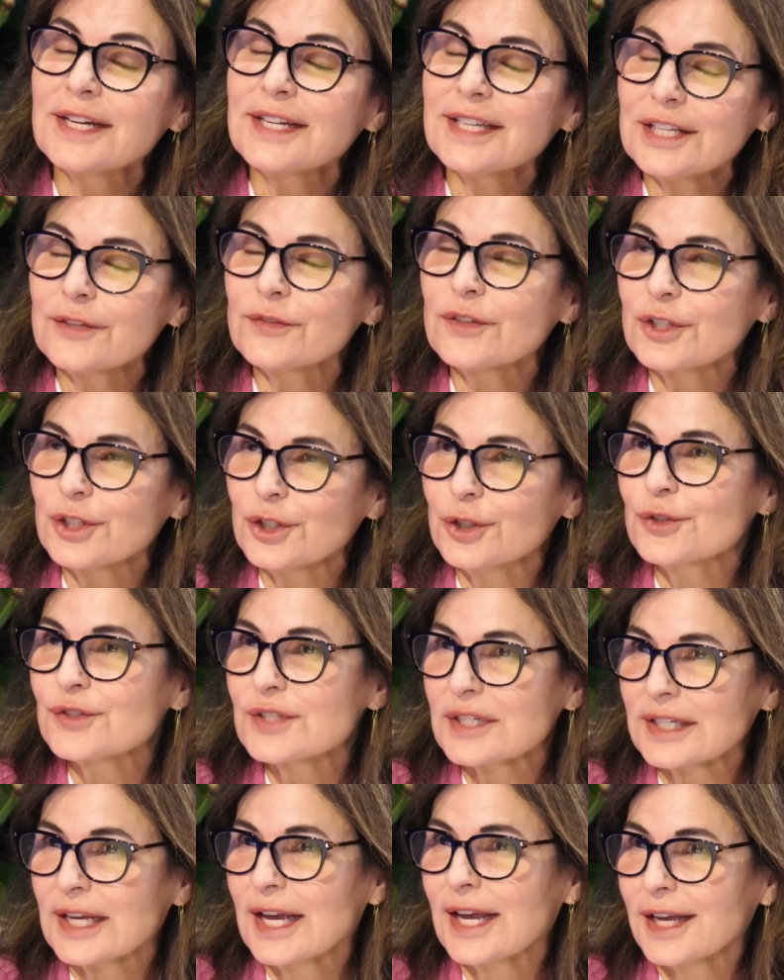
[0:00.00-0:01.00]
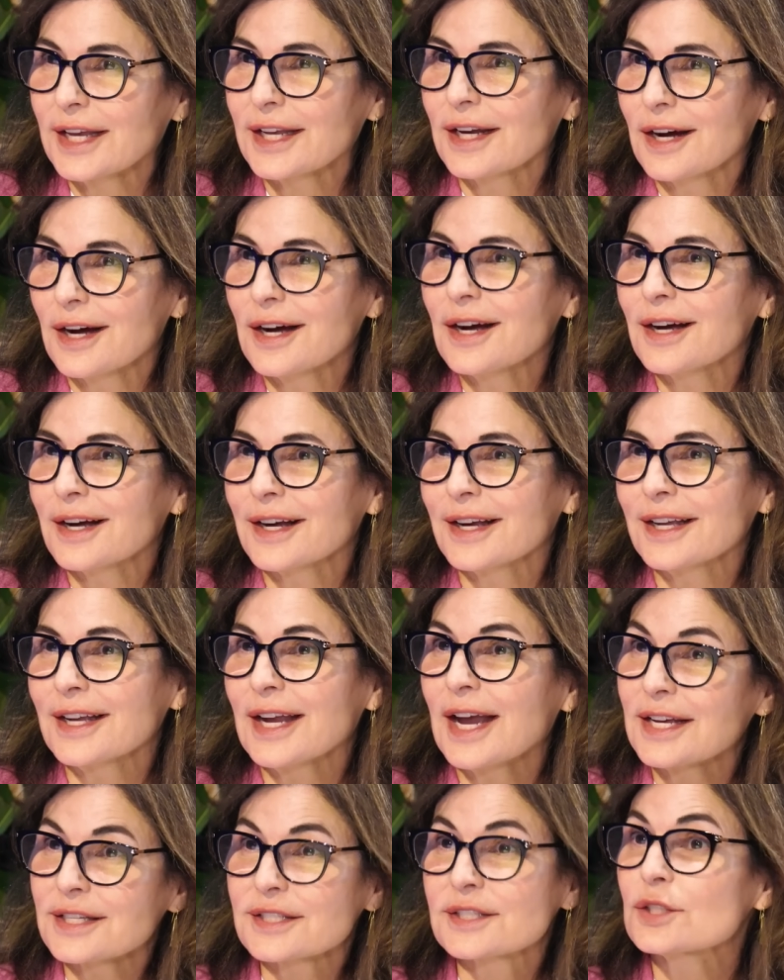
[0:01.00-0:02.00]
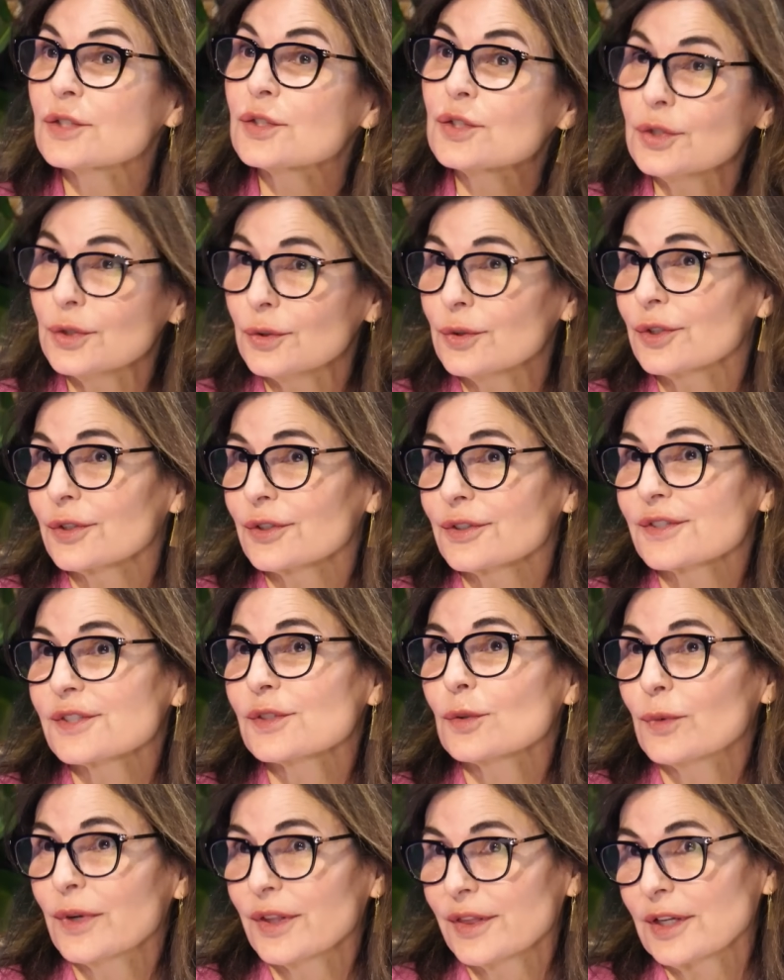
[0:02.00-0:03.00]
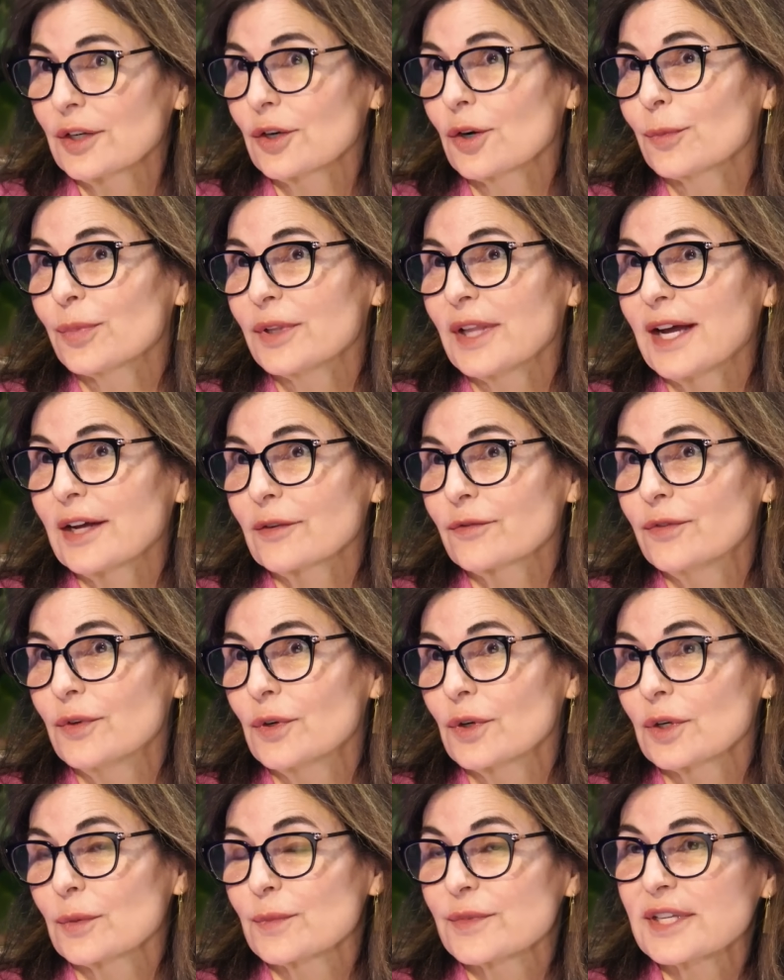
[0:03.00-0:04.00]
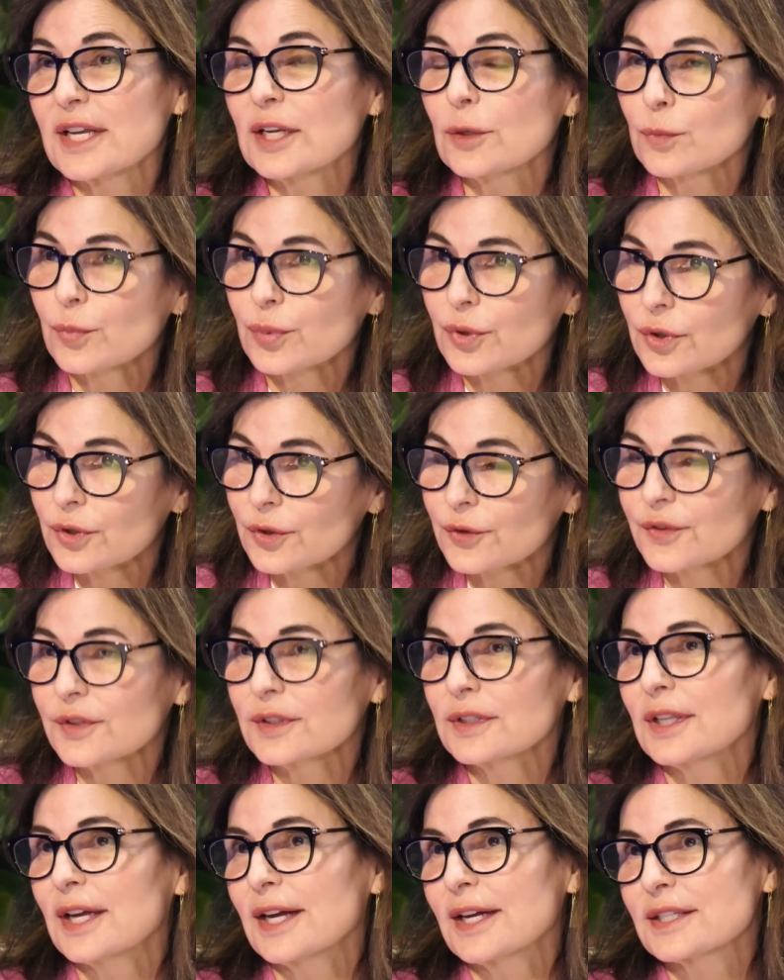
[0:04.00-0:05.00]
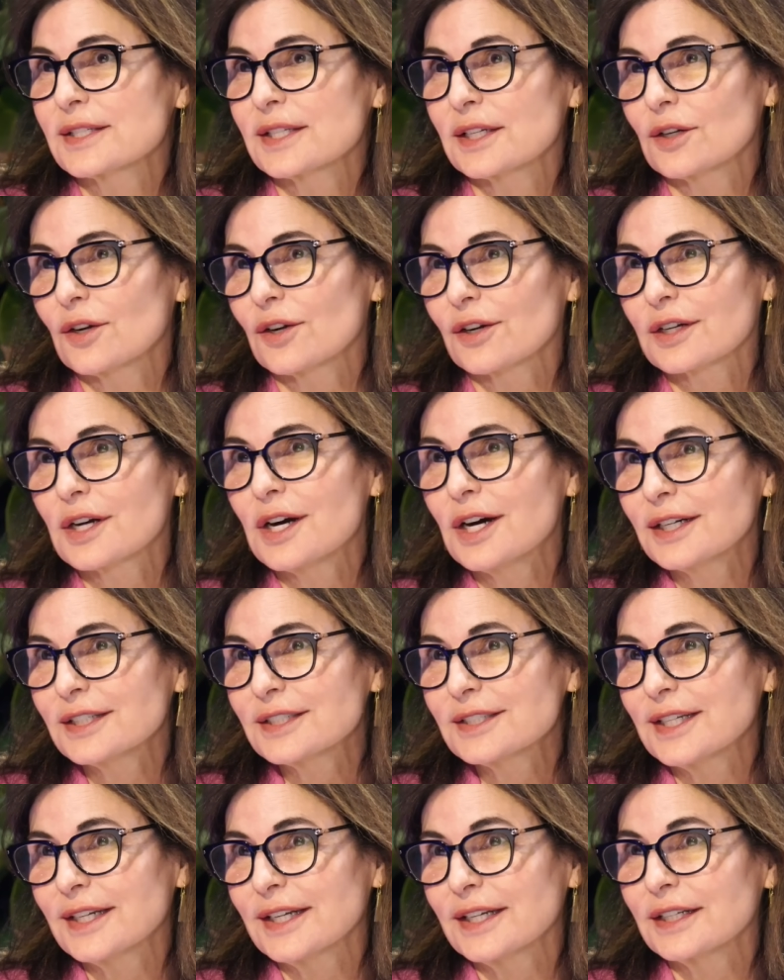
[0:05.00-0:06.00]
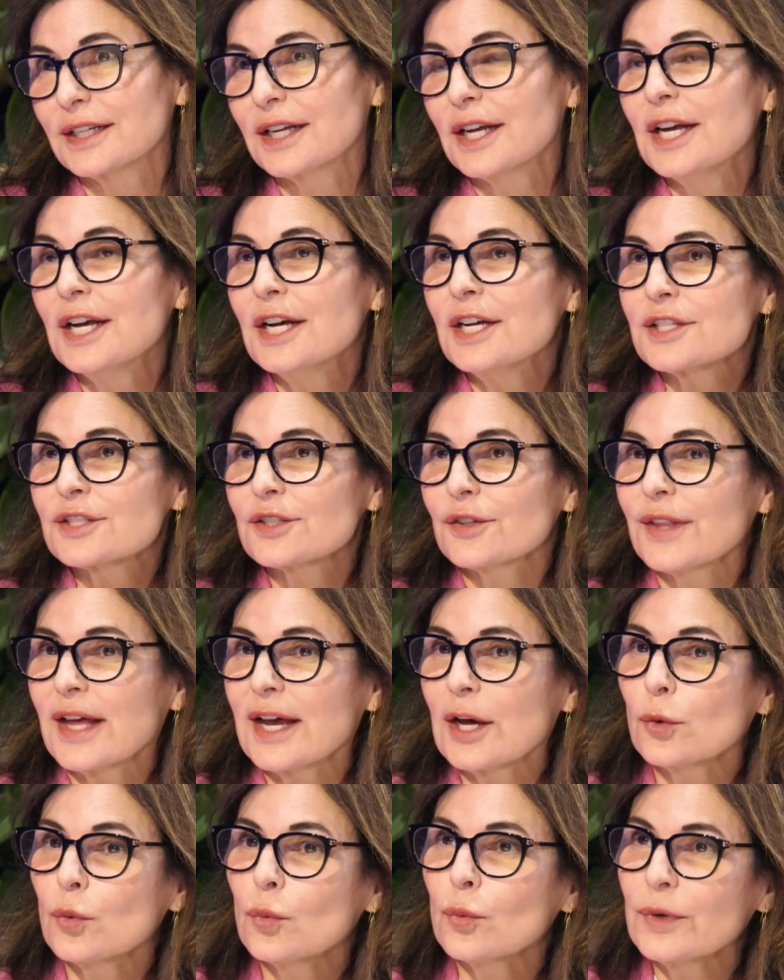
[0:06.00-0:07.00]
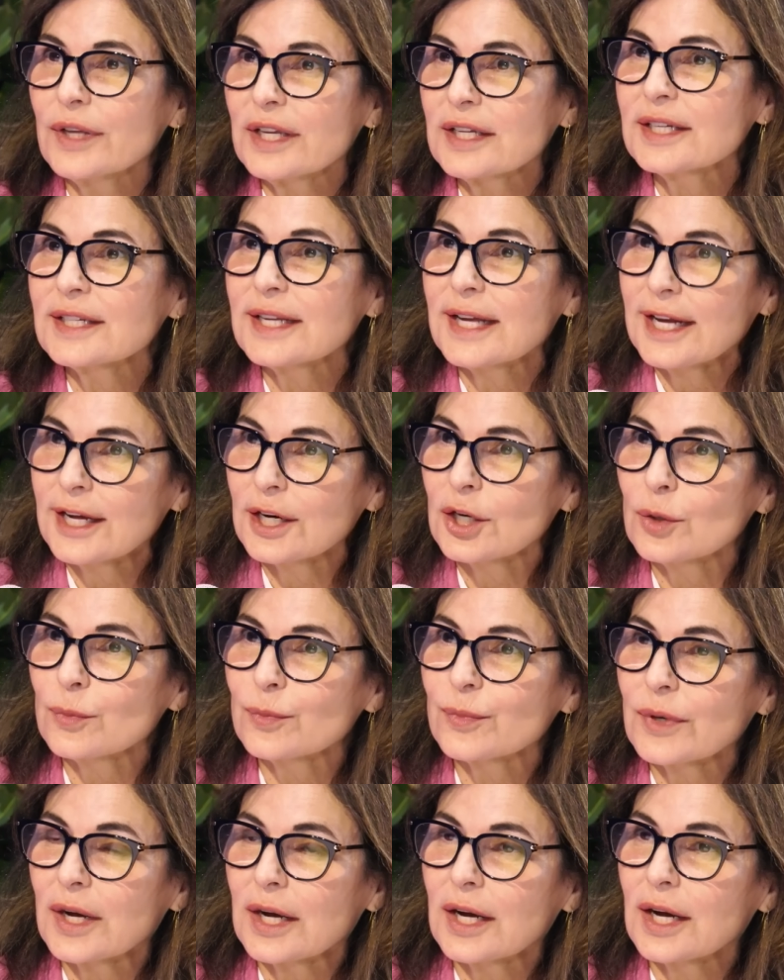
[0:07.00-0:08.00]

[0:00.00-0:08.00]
even using AI as tutors within our platforms and personalizing our content so that we can help